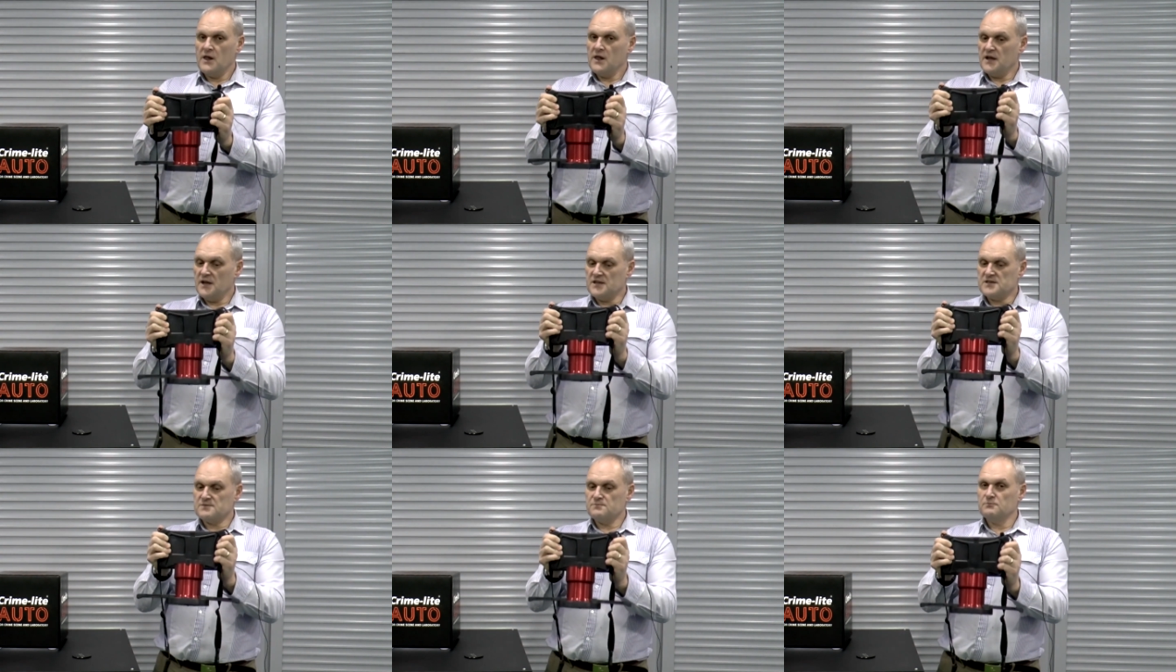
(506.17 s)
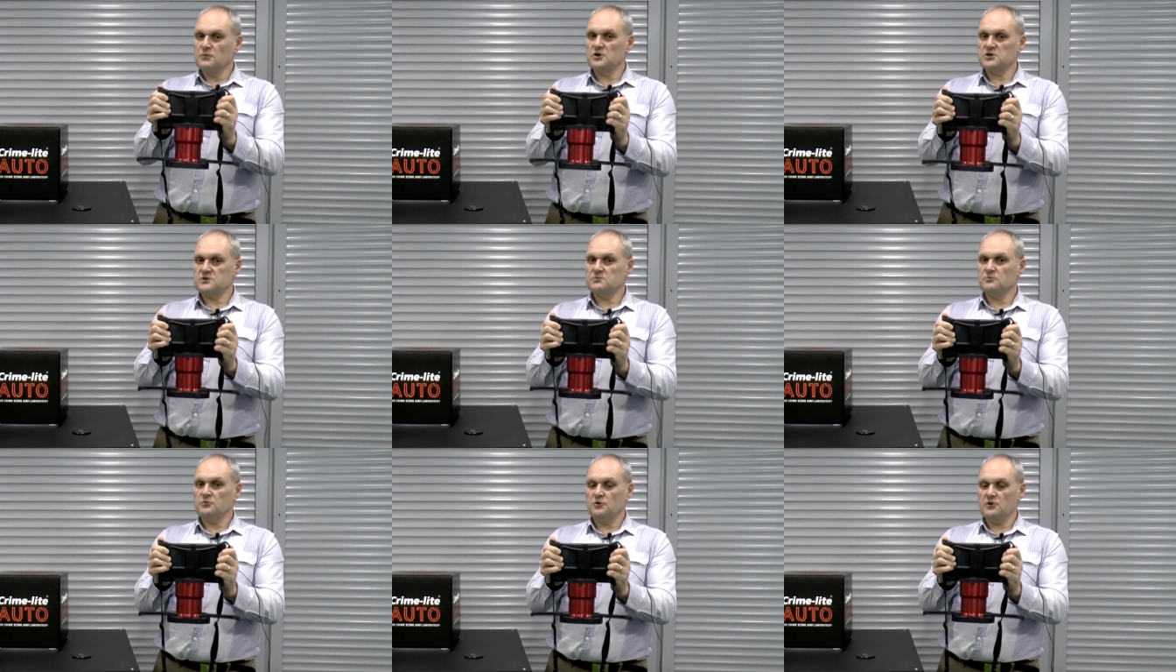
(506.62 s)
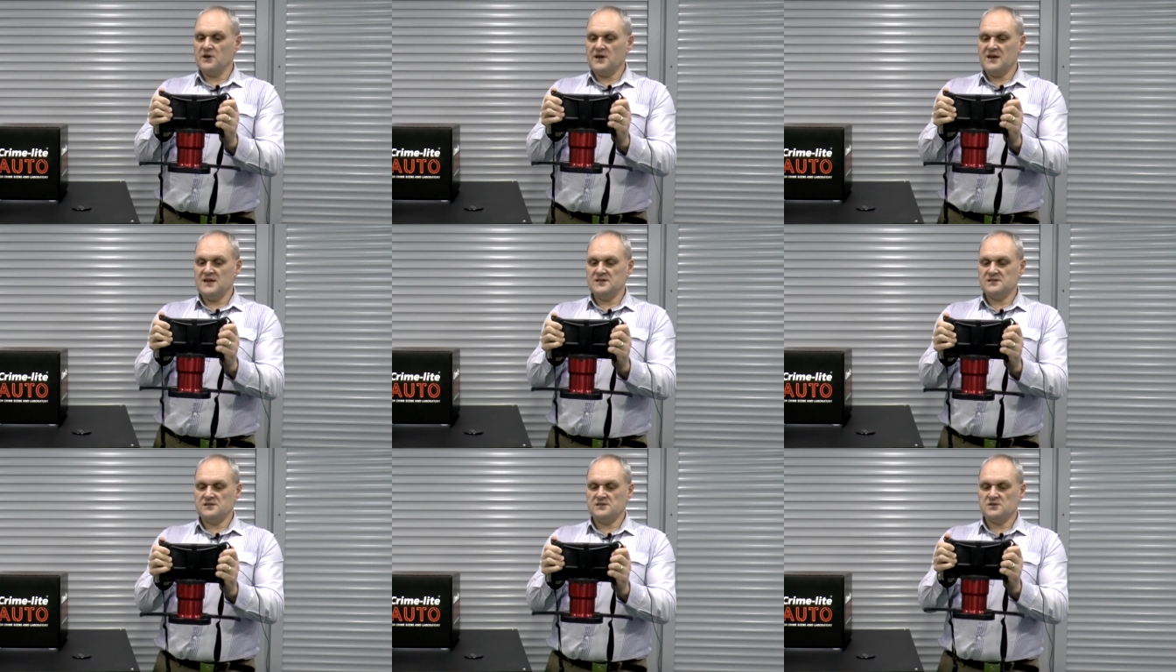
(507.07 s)
it's much more
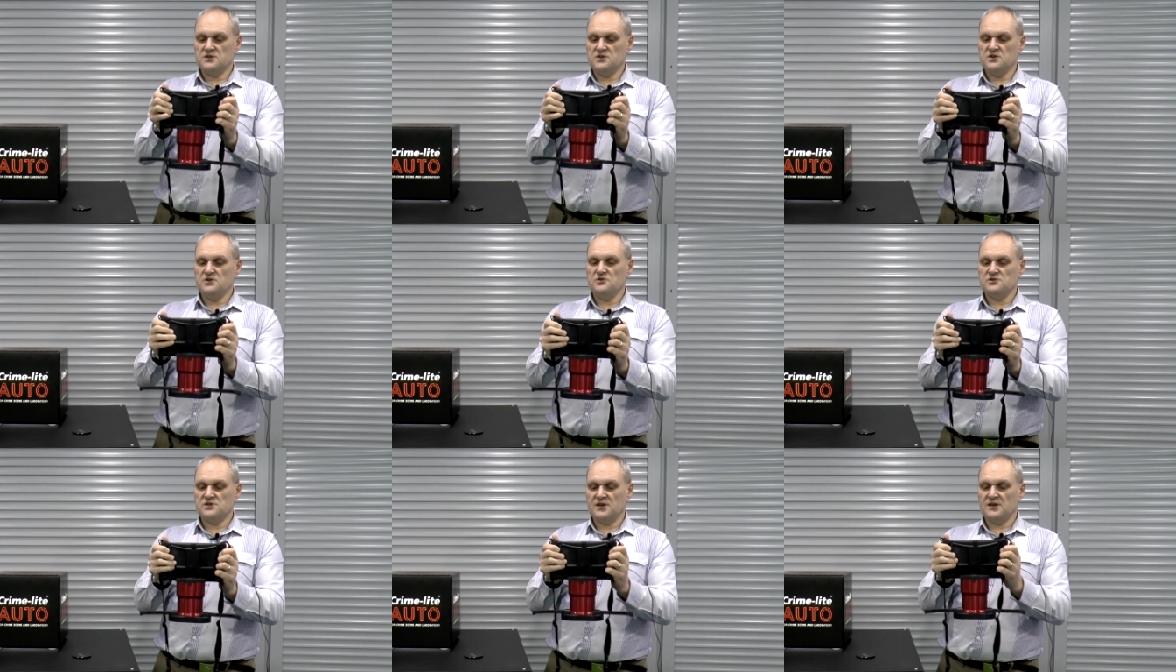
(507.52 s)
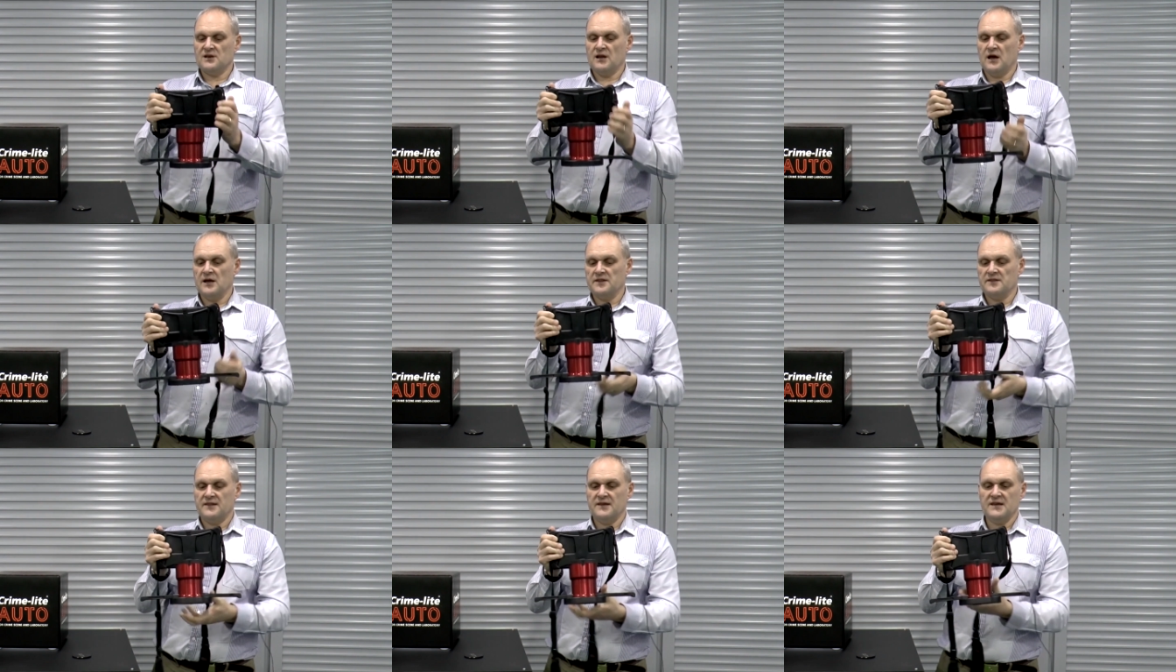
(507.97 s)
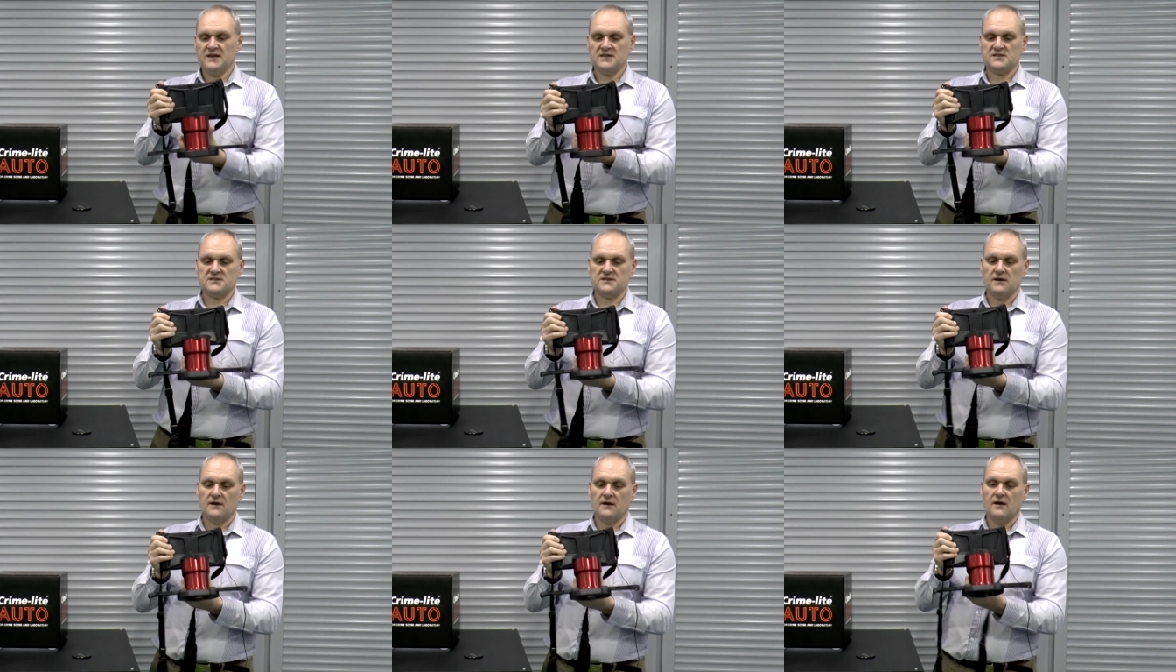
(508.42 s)
easy to use it like
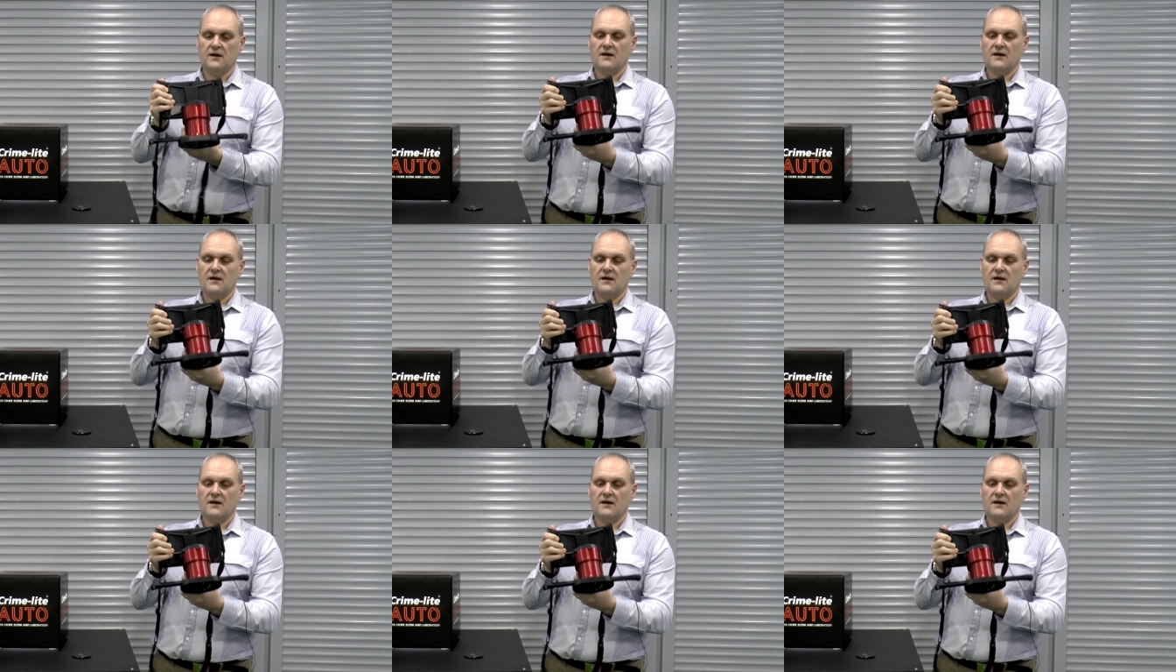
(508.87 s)
this